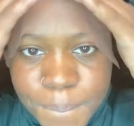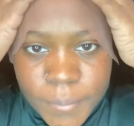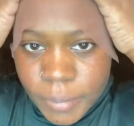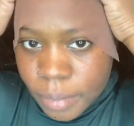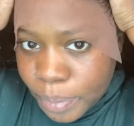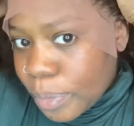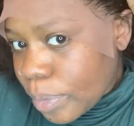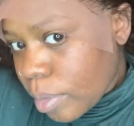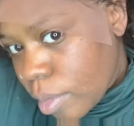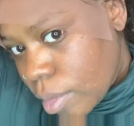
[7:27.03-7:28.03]
the perfect
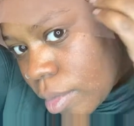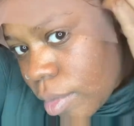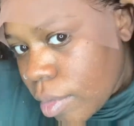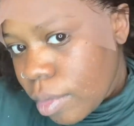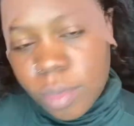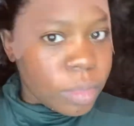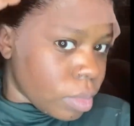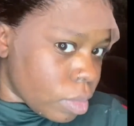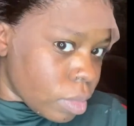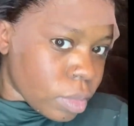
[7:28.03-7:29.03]
slay.
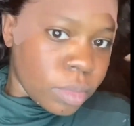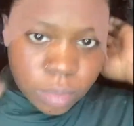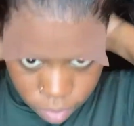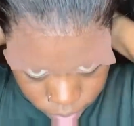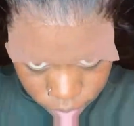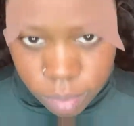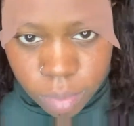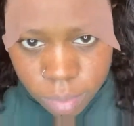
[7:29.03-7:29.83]
So yeah, I'm just